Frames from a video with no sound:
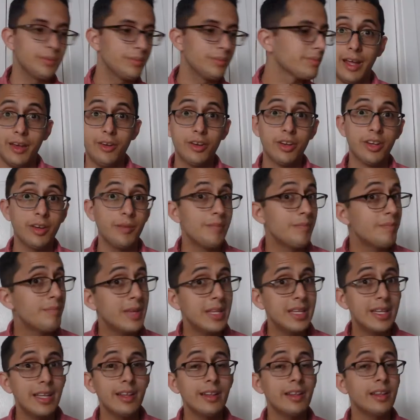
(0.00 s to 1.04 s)
Eric
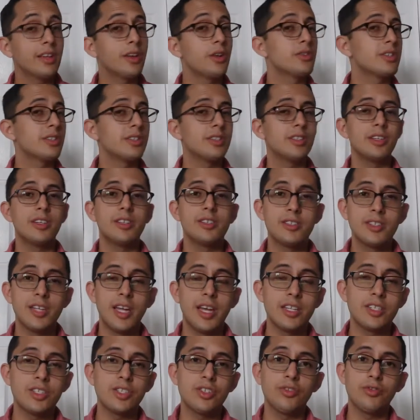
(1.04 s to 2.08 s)
immediately goes into his
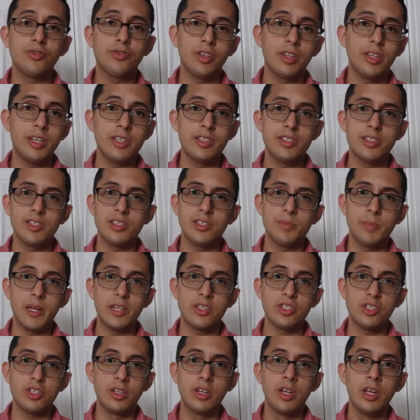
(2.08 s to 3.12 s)
tension release
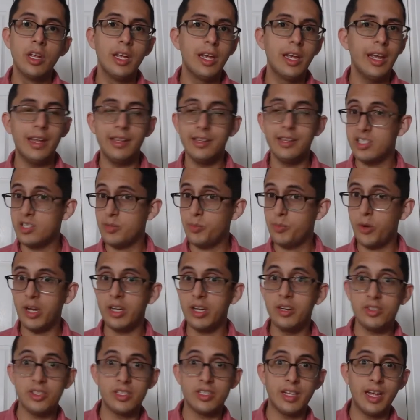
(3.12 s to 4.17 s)
suspension in the
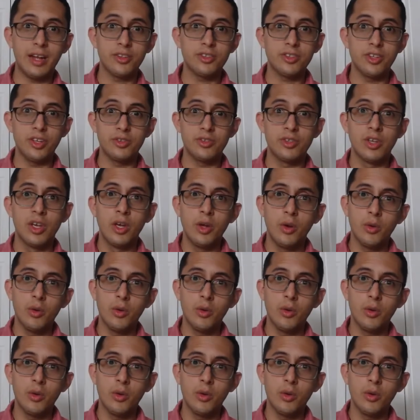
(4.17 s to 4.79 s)
sopranos and altos.